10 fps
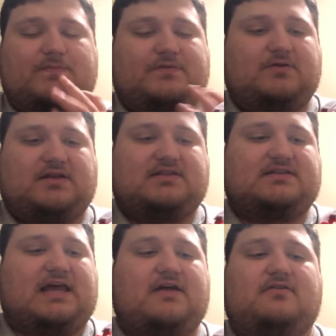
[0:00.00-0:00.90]
You can
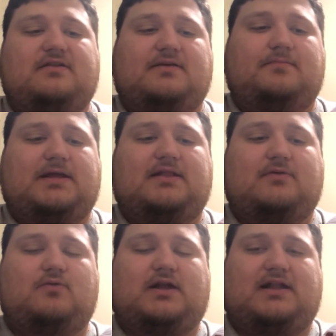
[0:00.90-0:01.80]
tell
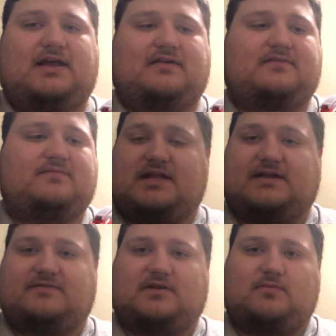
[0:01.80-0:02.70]
immediately what it is.
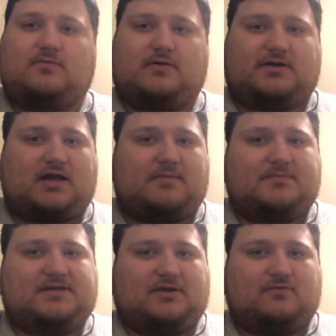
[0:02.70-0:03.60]
Like if someone were to come
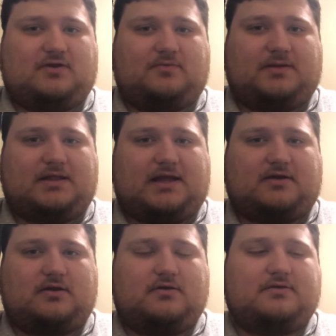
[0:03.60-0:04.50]
up to you, would you be
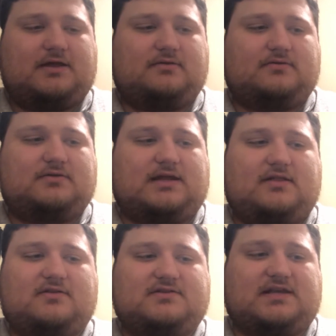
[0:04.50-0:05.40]
like, oh, that
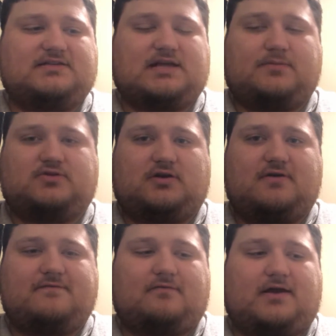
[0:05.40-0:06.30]
kind of looks like Cybertron
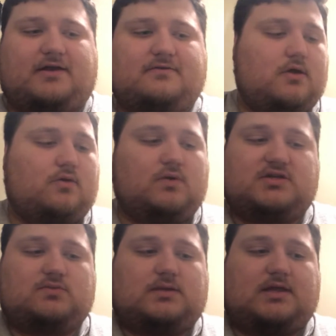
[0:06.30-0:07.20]
Override?
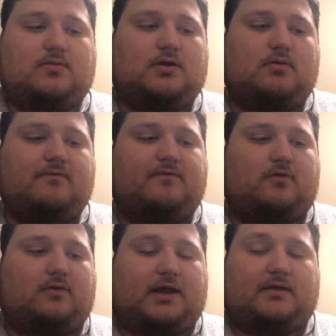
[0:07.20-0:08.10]
Which is what they were going
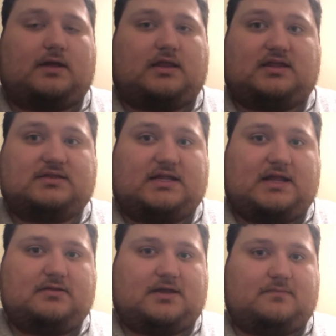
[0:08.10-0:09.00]
for, and I think they
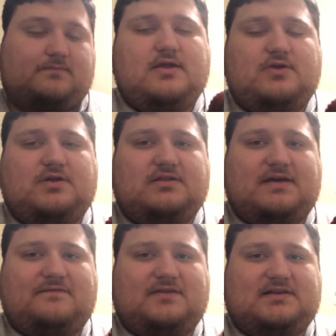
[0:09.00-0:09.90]
nailed it. You can
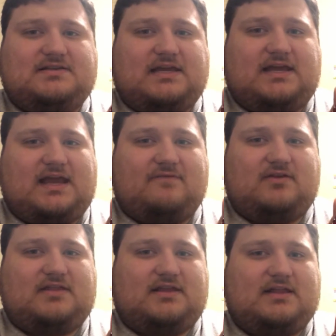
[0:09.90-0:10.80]
definitely see
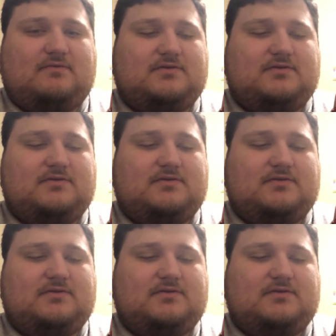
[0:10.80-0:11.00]
everything that was